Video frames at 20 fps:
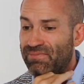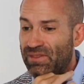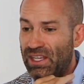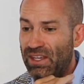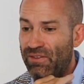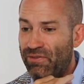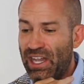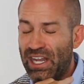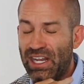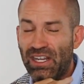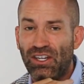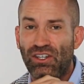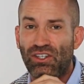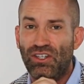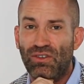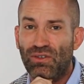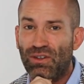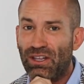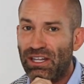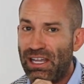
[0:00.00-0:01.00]
if I could
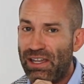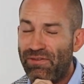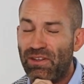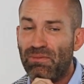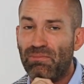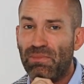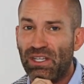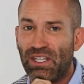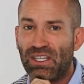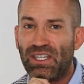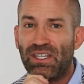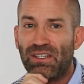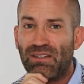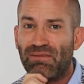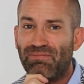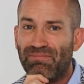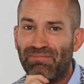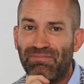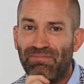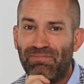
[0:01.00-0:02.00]
do 11
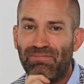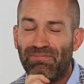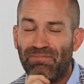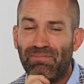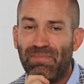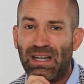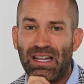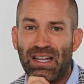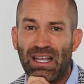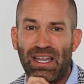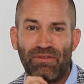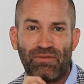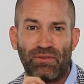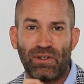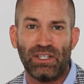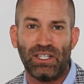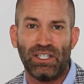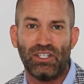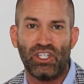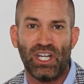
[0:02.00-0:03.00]
million, my life
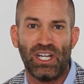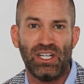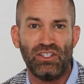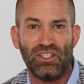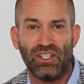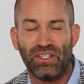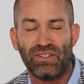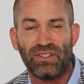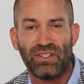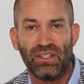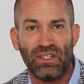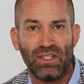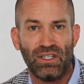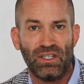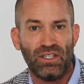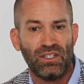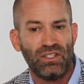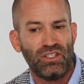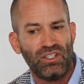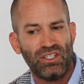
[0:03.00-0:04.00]
really changes.
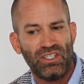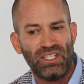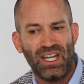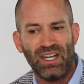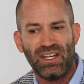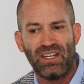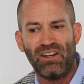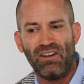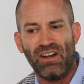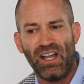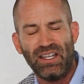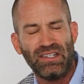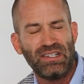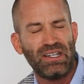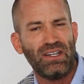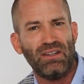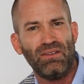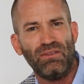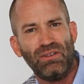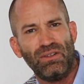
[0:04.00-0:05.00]
Just out of
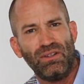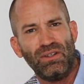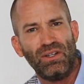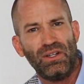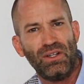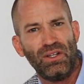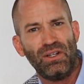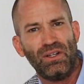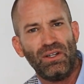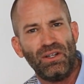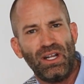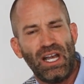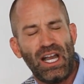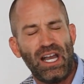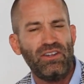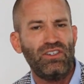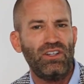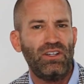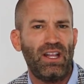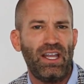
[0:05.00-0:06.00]
curiosity,
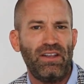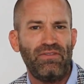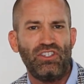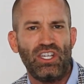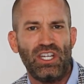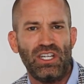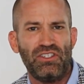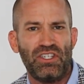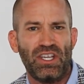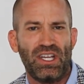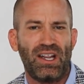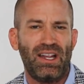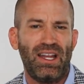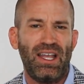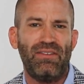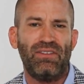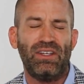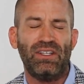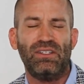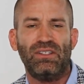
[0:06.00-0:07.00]
how's your life changed at
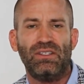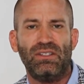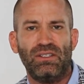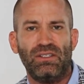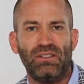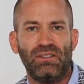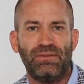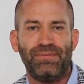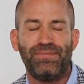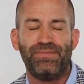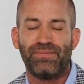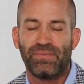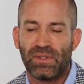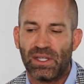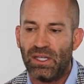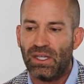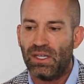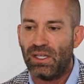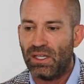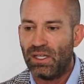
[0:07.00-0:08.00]
11?
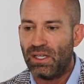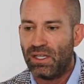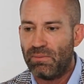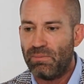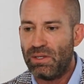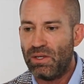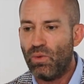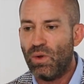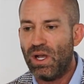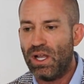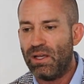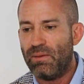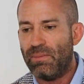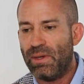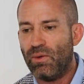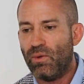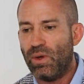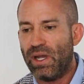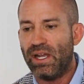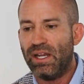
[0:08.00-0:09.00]
Be well on
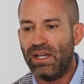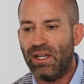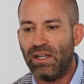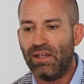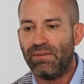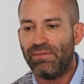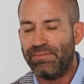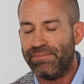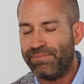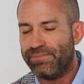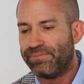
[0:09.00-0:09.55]
my way to,